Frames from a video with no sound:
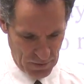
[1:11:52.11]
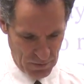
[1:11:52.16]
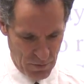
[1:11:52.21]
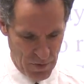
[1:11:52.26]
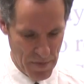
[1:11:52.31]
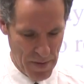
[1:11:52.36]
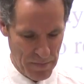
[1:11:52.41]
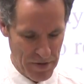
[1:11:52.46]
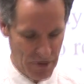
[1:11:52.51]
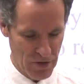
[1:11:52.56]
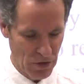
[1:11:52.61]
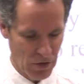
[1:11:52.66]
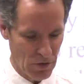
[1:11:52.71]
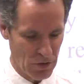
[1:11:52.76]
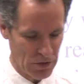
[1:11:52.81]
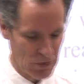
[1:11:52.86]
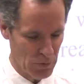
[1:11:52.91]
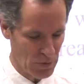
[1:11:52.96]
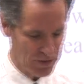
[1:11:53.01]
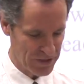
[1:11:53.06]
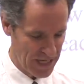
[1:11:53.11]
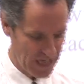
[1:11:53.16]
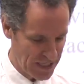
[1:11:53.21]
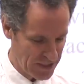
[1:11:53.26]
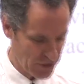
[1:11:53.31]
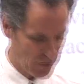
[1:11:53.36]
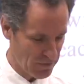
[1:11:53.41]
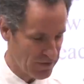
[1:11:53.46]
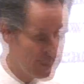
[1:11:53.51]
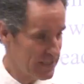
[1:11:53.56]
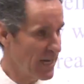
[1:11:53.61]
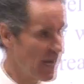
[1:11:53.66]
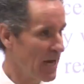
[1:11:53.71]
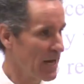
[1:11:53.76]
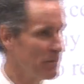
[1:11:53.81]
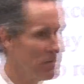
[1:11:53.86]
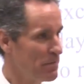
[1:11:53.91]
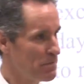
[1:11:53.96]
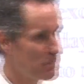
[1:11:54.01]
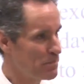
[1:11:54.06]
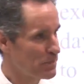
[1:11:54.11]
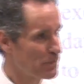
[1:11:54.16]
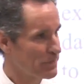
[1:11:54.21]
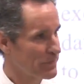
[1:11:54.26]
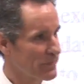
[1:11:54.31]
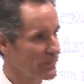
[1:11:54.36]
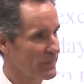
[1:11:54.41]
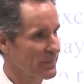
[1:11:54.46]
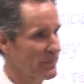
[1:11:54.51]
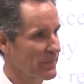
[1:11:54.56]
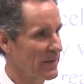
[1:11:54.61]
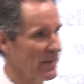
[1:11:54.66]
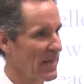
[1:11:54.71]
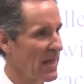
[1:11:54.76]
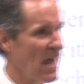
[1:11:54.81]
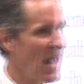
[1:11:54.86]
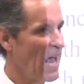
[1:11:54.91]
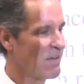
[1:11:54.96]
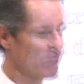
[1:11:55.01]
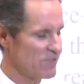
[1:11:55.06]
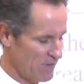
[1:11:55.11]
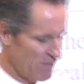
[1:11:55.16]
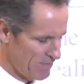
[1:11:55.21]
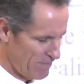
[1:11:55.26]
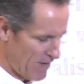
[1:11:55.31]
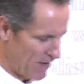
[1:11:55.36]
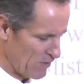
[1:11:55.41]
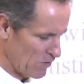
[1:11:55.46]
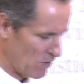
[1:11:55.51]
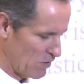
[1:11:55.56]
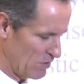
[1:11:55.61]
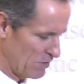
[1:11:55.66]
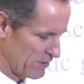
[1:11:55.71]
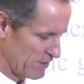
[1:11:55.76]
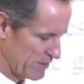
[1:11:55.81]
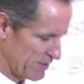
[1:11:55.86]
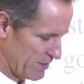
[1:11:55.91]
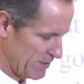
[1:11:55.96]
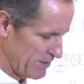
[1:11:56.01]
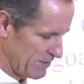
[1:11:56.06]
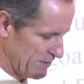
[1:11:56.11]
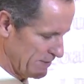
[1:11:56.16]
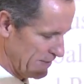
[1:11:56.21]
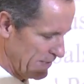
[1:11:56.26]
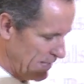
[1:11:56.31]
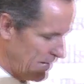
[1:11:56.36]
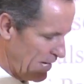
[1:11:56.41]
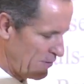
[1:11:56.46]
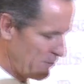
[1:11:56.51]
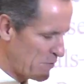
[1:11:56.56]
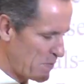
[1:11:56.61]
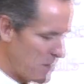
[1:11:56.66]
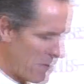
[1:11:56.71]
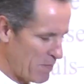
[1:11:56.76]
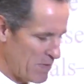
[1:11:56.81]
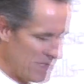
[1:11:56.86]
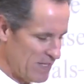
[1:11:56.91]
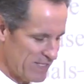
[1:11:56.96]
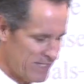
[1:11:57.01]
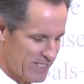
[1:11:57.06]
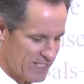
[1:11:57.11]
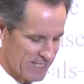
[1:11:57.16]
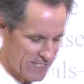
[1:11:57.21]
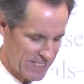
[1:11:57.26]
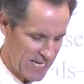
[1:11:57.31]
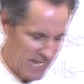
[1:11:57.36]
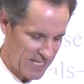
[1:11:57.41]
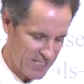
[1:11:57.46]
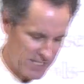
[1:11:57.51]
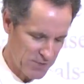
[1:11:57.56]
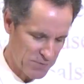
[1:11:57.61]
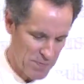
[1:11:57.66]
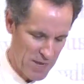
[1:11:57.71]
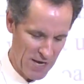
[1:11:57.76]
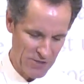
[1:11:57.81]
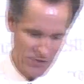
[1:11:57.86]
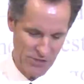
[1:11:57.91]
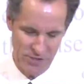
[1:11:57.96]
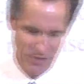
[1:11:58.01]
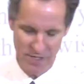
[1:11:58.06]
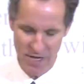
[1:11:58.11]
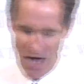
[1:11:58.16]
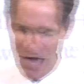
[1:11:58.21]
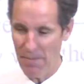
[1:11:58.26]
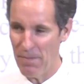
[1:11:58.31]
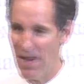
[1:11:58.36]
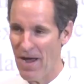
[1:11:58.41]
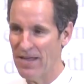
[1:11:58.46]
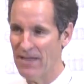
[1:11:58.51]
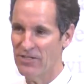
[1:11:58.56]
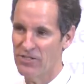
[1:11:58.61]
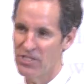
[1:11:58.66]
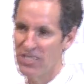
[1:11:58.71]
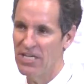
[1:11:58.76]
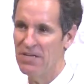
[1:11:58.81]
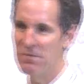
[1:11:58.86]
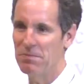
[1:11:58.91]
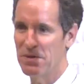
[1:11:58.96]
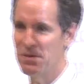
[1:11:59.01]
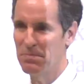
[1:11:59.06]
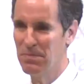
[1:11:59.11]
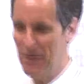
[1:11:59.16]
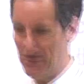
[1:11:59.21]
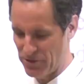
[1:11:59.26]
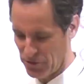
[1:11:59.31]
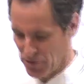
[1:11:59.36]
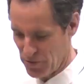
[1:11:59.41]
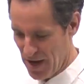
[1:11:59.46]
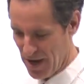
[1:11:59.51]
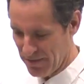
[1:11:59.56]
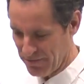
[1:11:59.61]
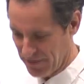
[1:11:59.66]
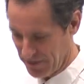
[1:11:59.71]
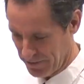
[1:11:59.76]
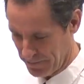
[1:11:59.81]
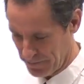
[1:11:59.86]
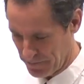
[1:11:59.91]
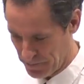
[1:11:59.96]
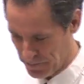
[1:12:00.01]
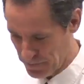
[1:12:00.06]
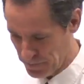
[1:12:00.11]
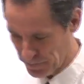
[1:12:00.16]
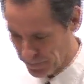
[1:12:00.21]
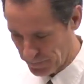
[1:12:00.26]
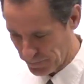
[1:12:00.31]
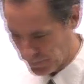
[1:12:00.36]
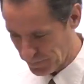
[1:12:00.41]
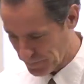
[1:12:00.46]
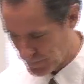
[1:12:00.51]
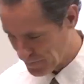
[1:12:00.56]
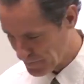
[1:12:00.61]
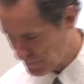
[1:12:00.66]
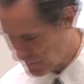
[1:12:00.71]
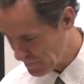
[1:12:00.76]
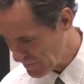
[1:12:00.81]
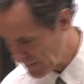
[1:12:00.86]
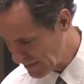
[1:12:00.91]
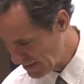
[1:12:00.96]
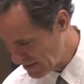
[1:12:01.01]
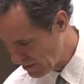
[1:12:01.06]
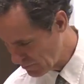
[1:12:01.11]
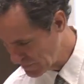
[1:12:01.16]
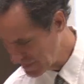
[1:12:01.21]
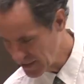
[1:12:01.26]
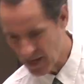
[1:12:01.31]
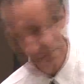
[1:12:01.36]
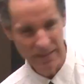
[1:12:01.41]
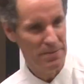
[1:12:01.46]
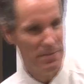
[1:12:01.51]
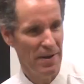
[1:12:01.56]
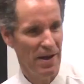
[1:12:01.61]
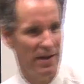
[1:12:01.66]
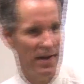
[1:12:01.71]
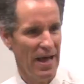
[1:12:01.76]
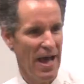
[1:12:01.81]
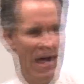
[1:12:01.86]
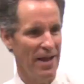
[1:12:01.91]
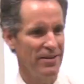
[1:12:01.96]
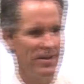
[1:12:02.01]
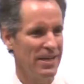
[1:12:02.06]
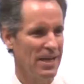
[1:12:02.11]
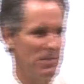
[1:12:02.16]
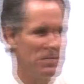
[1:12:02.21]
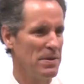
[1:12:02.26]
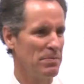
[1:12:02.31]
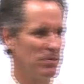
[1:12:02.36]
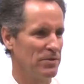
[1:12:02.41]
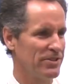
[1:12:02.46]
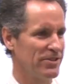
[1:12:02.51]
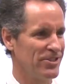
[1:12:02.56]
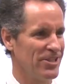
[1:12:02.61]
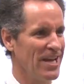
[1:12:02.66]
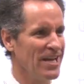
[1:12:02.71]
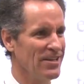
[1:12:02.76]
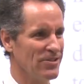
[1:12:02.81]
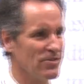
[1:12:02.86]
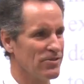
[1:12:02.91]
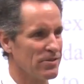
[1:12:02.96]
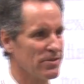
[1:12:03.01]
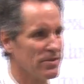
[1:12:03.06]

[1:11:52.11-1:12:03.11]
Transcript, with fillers: Remember, your goals will change over time. Have some fun goals. Remember that success is measured not by achievement, by striving. And then we talked about how do you get people to change.